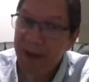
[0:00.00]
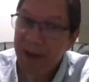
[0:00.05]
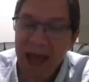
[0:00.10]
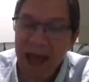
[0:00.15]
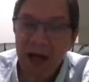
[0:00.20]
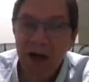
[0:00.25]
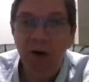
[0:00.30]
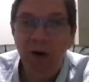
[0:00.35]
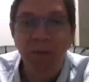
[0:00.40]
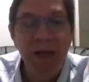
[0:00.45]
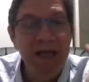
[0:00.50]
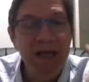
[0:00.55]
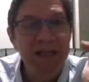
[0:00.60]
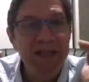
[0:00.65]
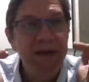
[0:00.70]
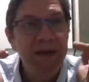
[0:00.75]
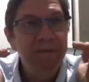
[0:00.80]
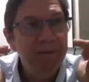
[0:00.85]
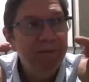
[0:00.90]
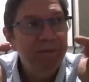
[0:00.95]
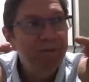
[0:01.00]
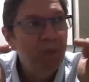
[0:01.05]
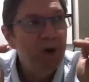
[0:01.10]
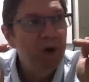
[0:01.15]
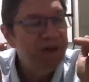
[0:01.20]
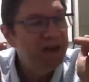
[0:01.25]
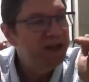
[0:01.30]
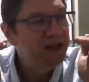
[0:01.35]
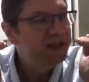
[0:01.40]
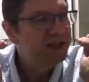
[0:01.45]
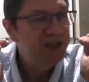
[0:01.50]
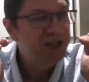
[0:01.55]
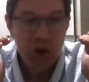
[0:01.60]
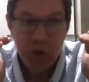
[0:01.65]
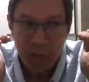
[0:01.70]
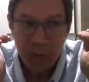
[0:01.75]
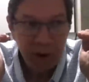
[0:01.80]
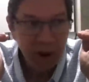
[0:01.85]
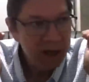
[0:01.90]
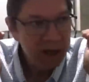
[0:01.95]
matter because I'm with this
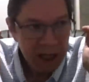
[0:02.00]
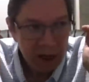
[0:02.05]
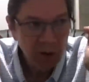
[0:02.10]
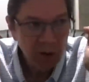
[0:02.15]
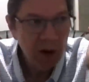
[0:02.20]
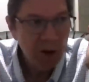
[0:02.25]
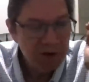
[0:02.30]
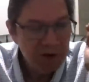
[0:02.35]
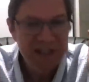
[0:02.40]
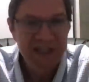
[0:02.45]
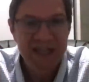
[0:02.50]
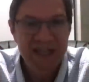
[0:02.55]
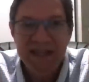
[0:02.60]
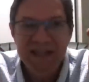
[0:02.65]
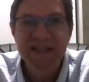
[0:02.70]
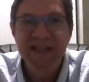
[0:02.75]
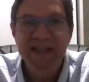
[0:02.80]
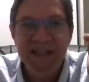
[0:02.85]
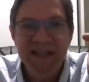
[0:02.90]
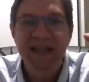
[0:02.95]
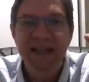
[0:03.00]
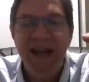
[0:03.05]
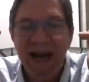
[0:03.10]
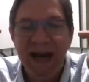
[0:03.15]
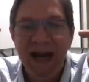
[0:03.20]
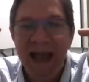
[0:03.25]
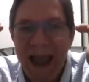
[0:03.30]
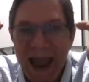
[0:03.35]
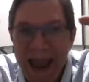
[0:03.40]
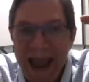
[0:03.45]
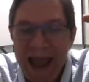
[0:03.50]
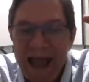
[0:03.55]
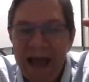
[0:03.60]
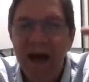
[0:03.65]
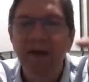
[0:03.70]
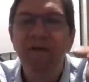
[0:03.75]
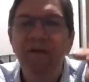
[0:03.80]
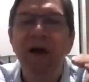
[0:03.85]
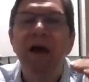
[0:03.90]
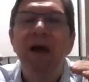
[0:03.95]
superhero senses that I
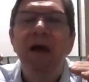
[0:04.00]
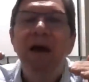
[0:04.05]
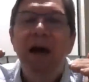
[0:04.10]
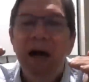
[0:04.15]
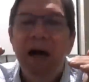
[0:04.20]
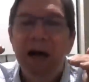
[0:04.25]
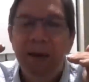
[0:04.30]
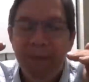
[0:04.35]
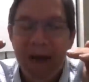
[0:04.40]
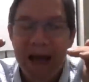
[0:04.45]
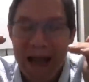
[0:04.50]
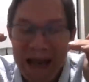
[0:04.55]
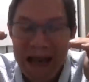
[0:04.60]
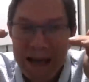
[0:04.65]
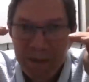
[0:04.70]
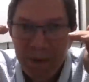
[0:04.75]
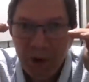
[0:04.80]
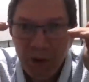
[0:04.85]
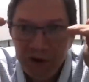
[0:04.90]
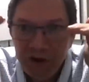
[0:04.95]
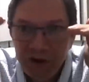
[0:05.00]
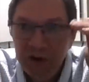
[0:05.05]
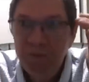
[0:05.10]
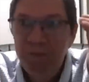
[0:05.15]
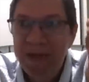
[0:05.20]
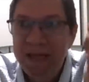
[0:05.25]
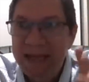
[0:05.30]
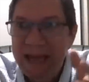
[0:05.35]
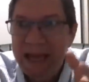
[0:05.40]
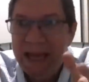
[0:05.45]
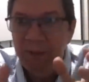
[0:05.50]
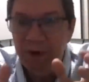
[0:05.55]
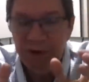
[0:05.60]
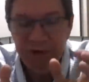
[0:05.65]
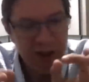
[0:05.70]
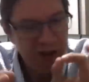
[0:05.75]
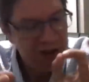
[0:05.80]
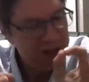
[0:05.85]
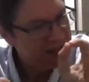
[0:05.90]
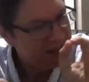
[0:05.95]
have, I'm able to be
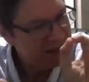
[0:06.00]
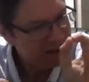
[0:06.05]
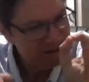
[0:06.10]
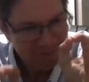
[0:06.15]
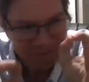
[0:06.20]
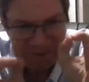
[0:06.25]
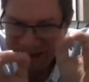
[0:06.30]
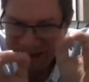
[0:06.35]
able to just